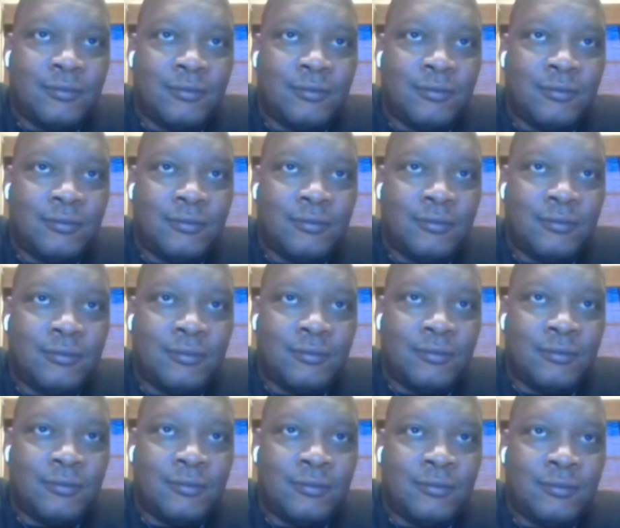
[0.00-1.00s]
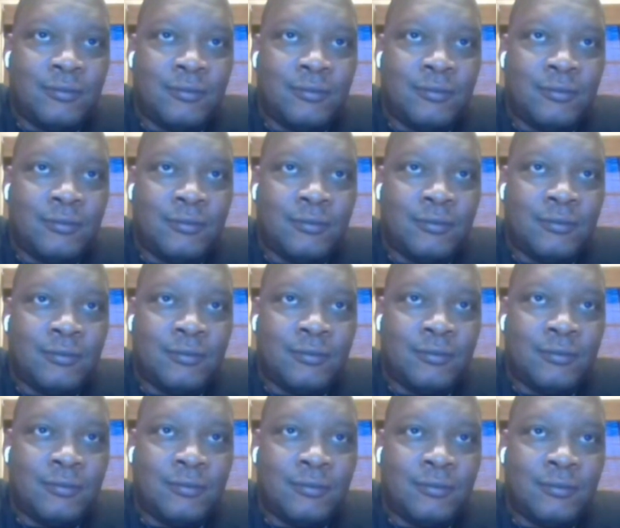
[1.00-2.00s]

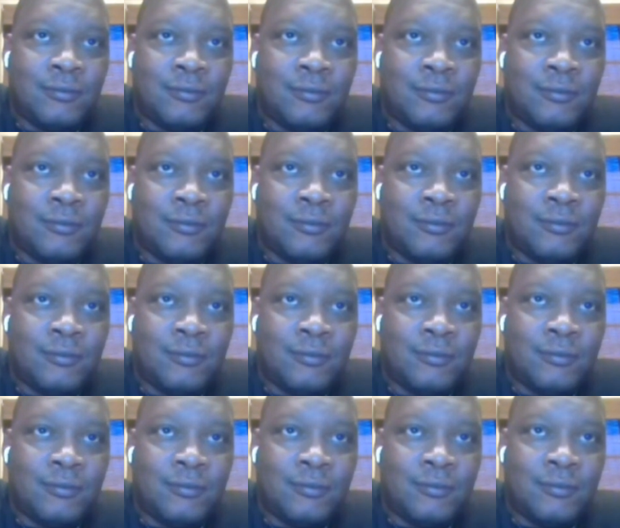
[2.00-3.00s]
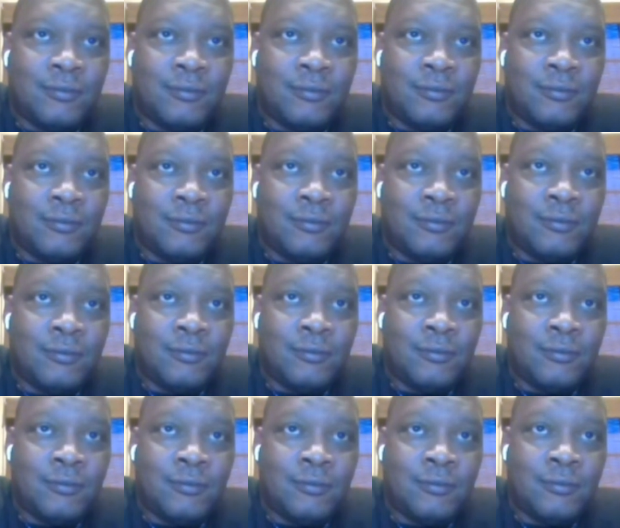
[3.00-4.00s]

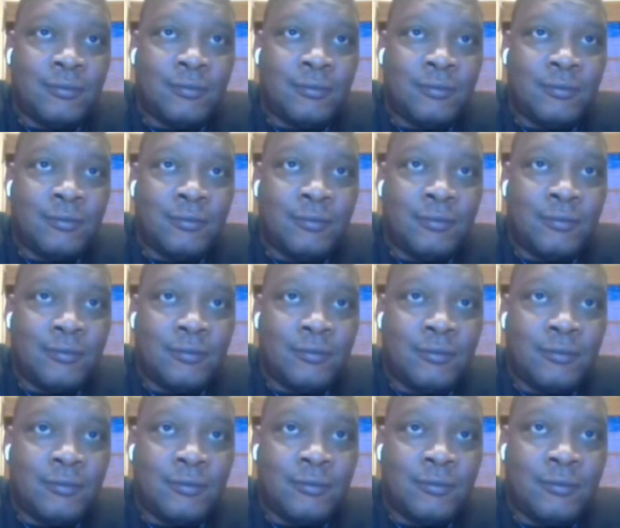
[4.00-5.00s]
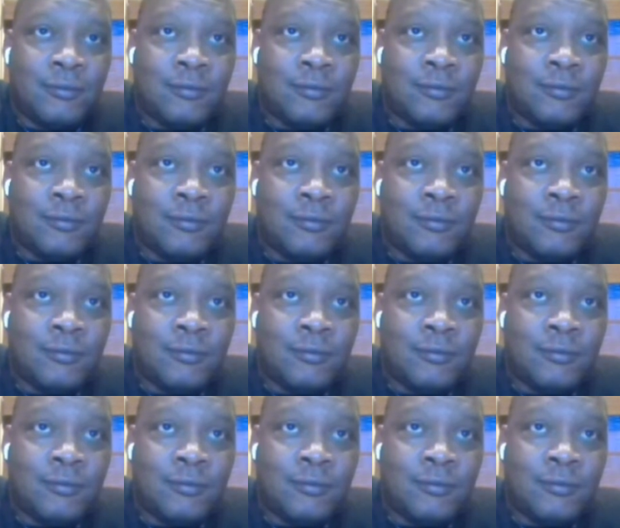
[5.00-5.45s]
No words are spoken by the person on screen.